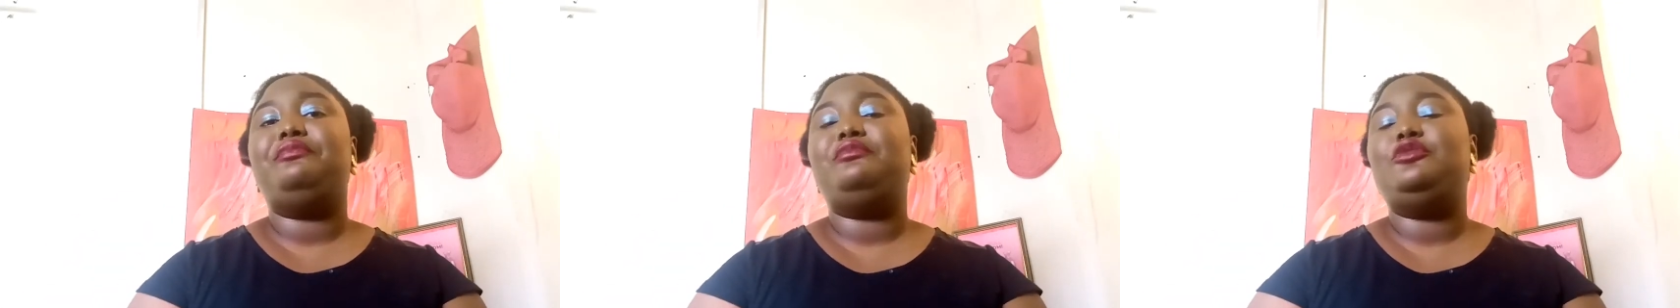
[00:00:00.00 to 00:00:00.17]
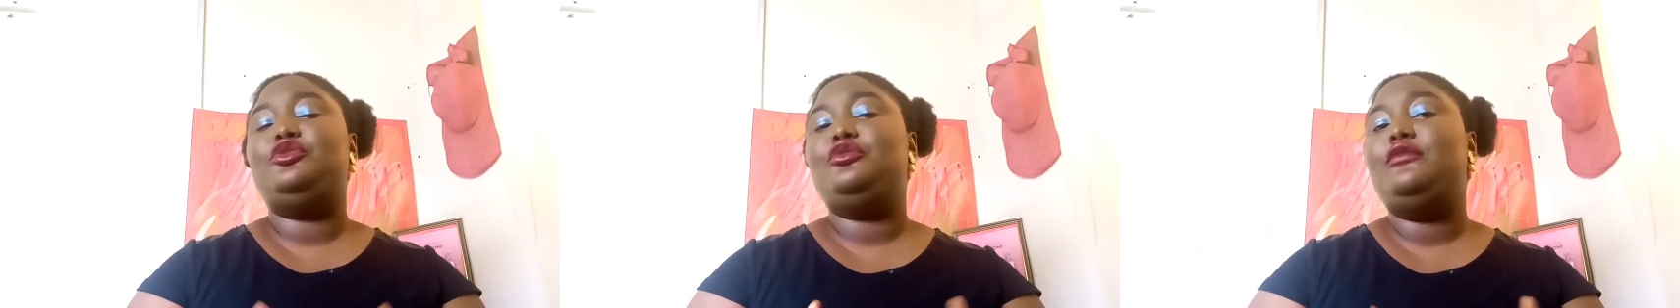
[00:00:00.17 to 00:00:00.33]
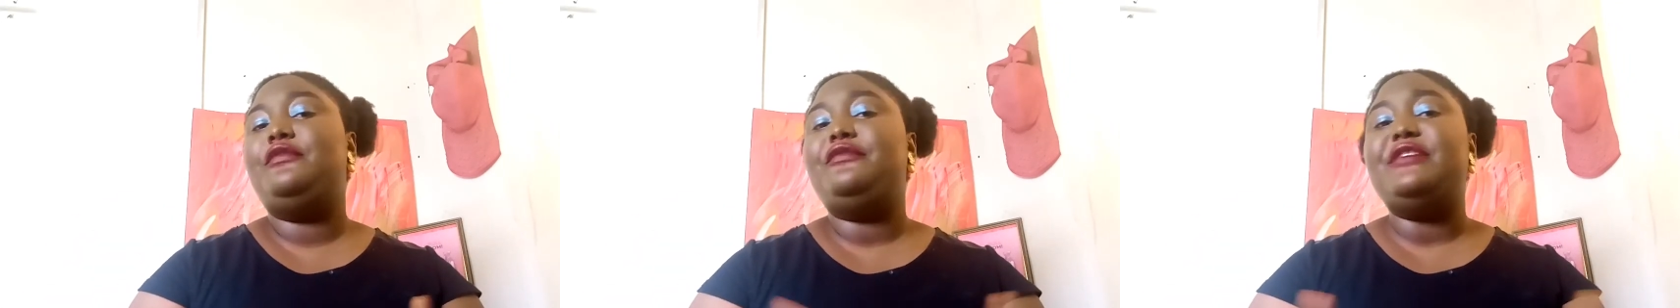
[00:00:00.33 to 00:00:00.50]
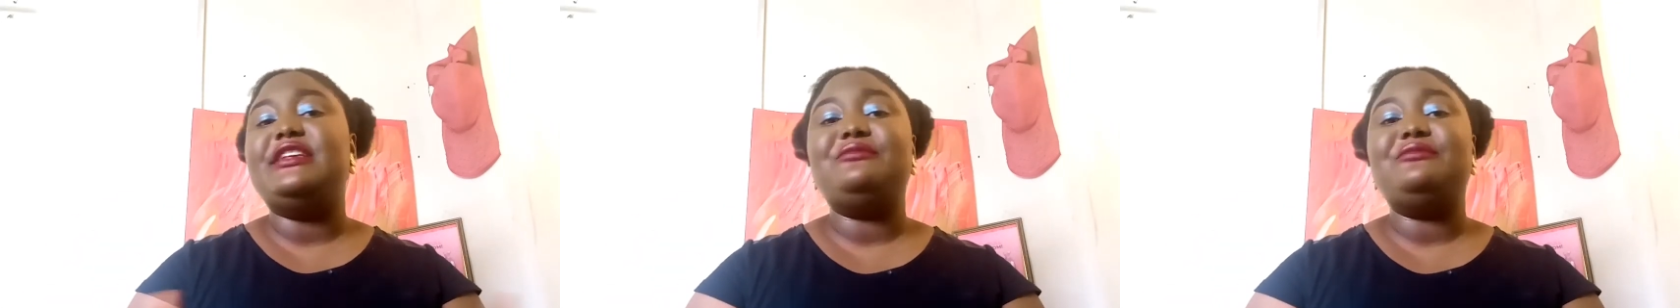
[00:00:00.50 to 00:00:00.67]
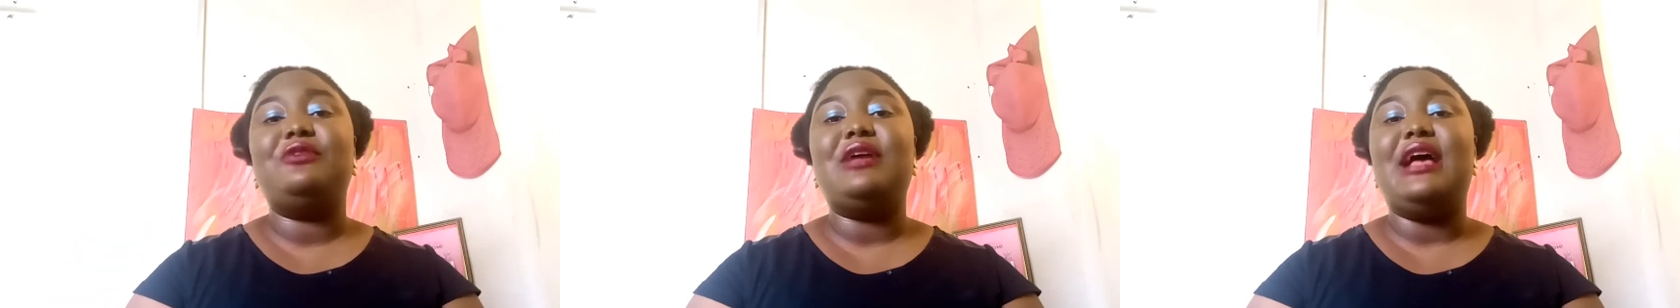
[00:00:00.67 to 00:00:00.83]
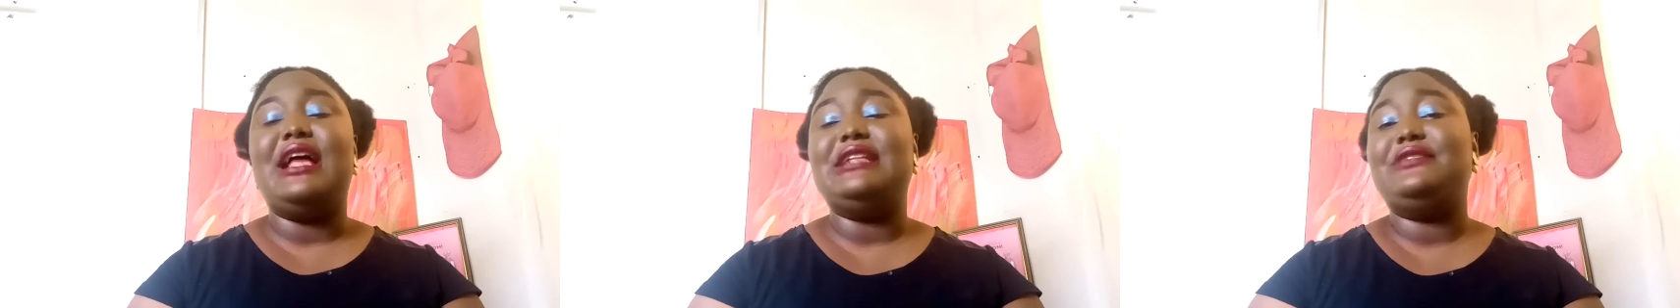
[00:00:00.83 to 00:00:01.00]
do
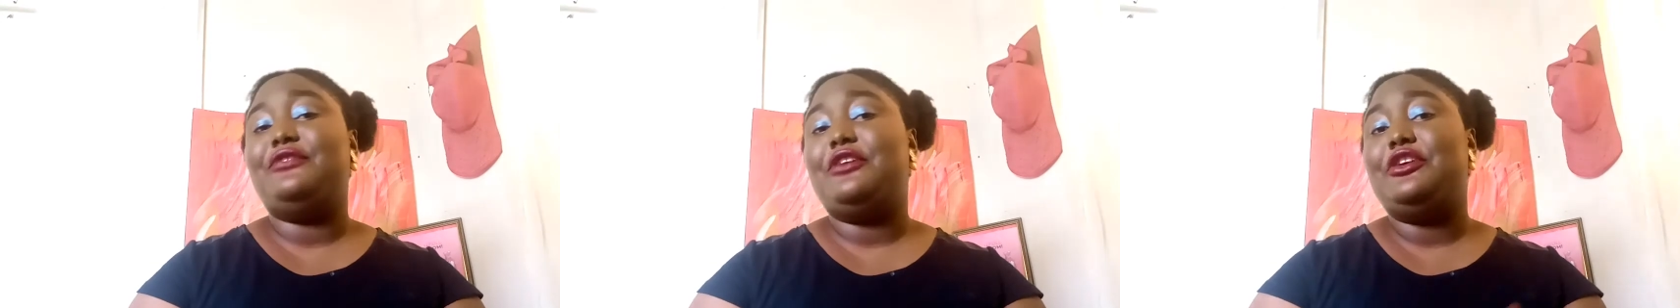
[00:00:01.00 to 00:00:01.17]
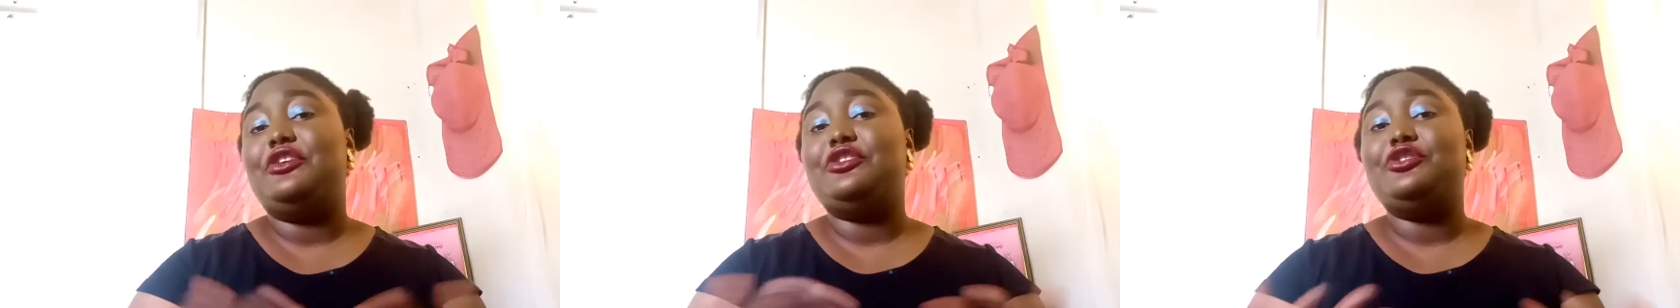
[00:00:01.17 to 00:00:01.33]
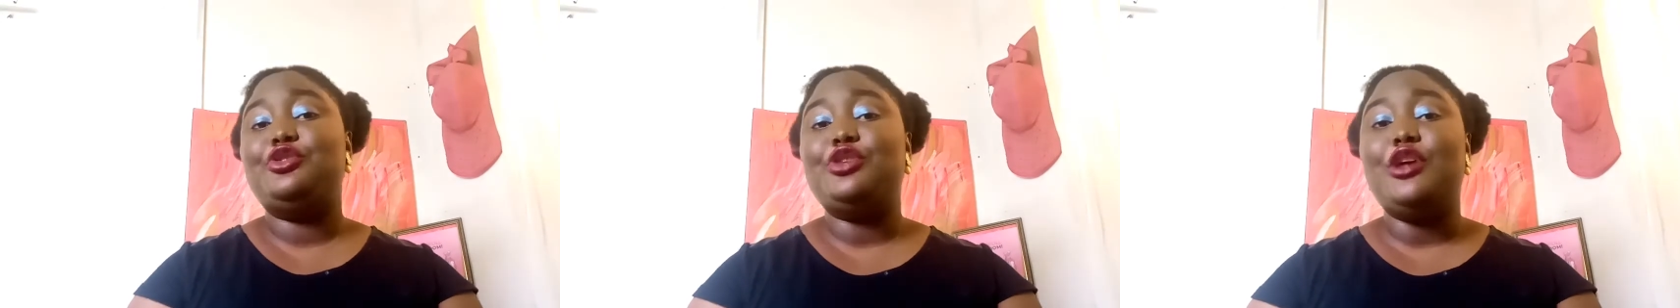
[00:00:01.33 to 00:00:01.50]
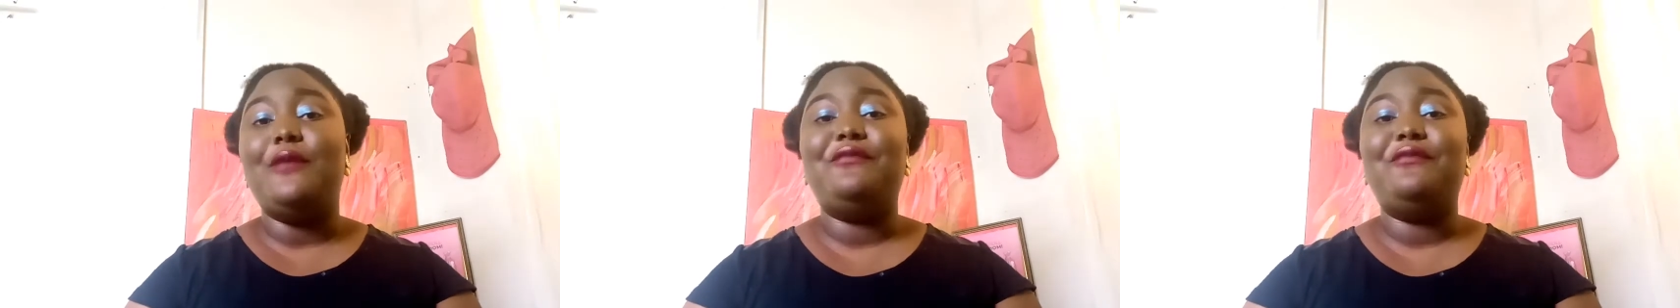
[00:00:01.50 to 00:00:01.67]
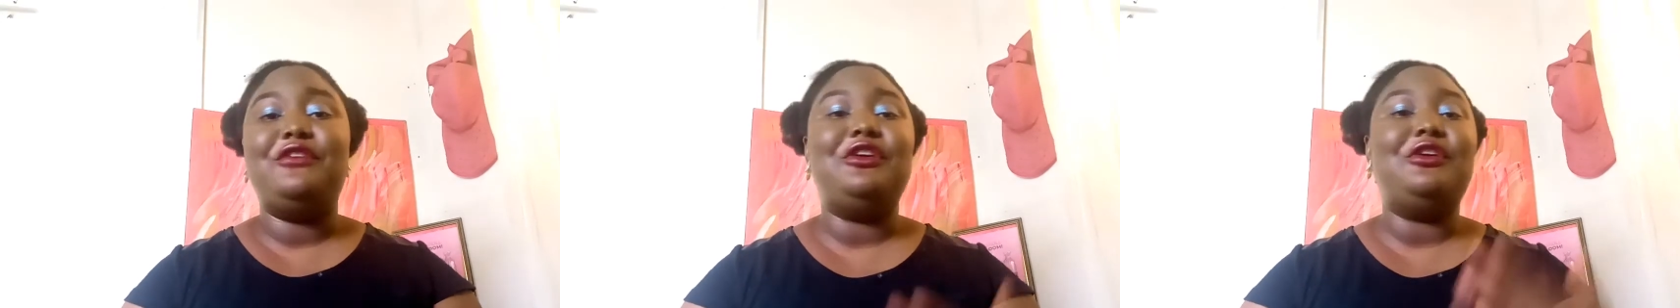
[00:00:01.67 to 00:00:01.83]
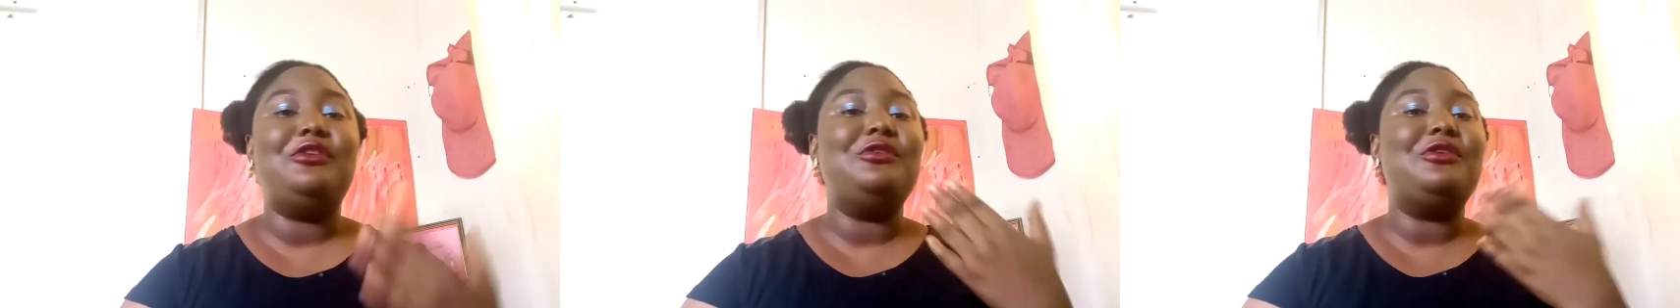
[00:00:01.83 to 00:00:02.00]
Facebook ads for your shop,
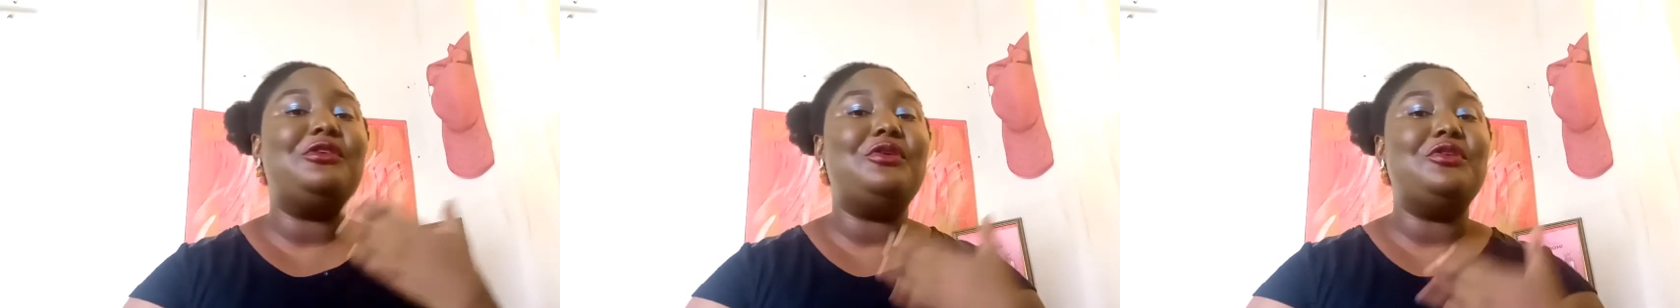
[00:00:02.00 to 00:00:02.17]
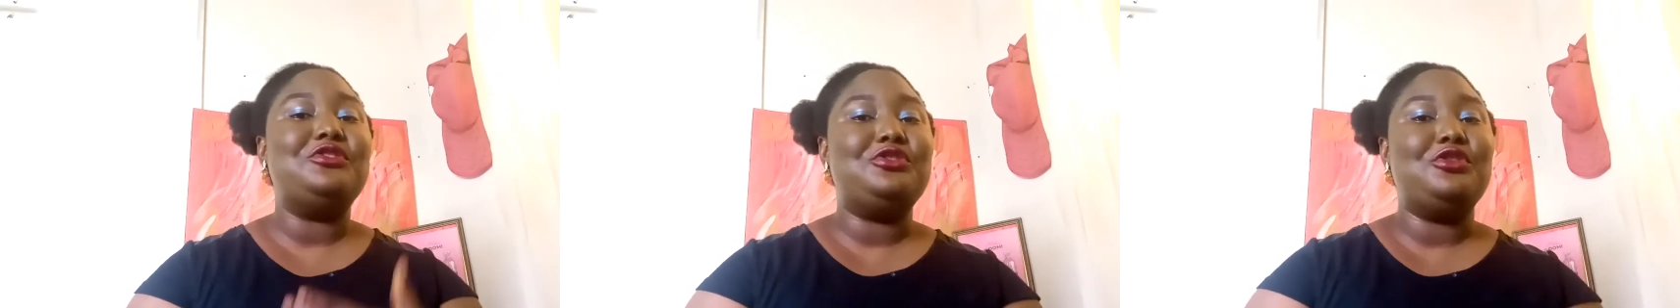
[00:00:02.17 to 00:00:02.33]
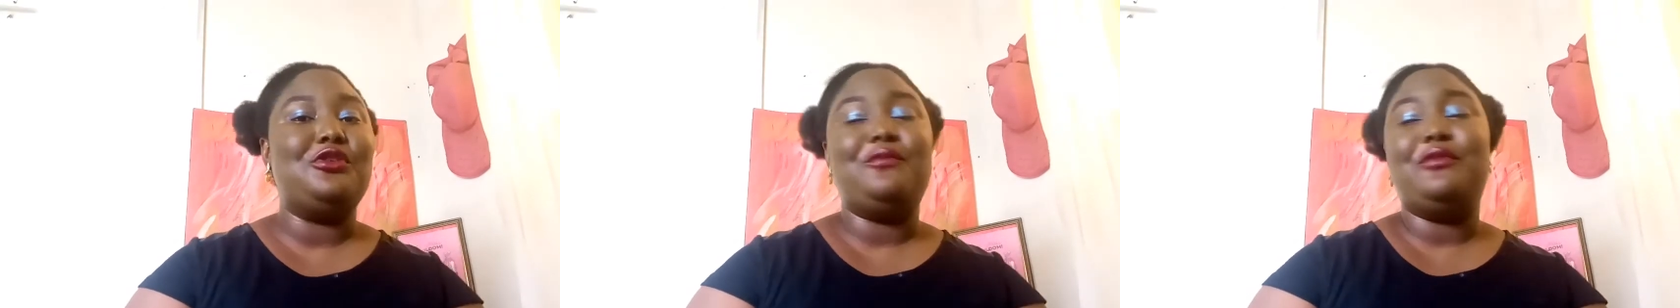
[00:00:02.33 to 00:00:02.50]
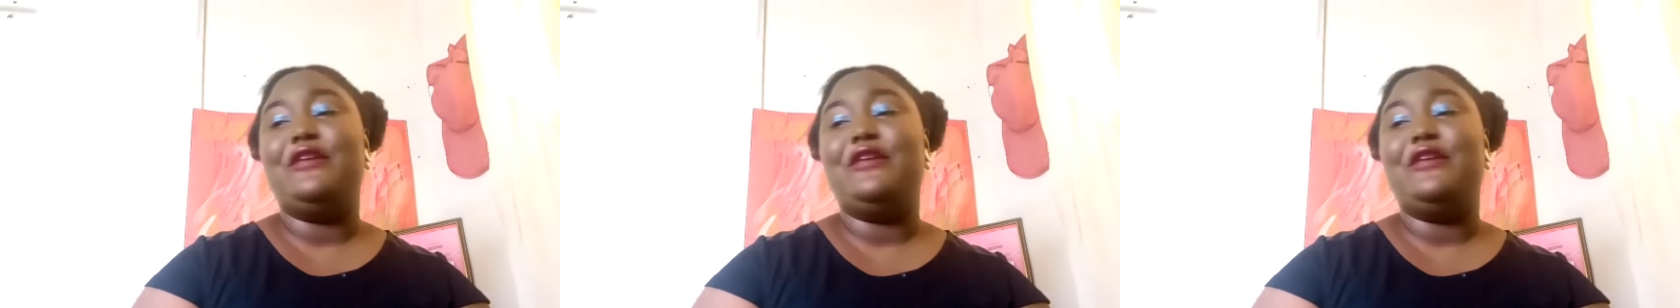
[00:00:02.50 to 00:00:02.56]
for your local shop,